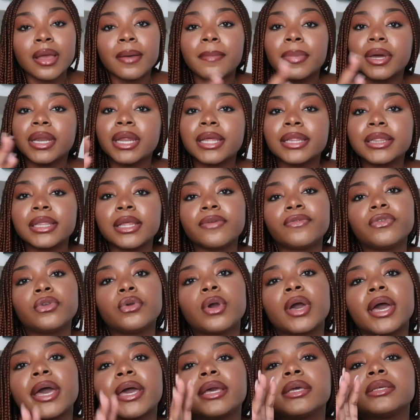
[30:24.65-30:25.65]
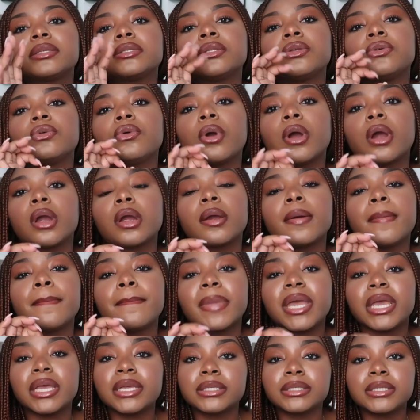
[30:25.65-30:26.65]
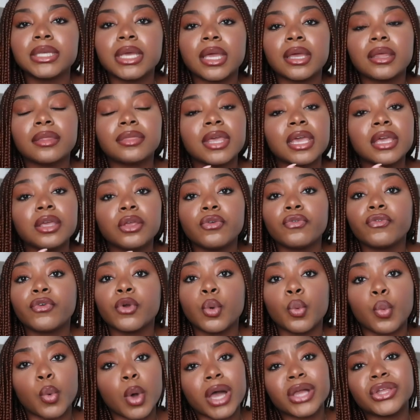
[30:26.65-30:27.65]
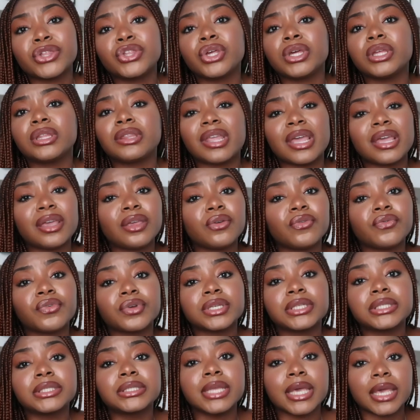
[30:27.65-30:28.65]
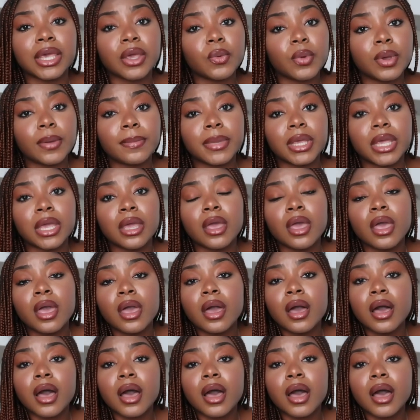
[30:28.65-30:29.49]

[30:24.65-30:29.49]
But I love you guys. You are amazing. Thank you for watching. Thank you for sticking with me.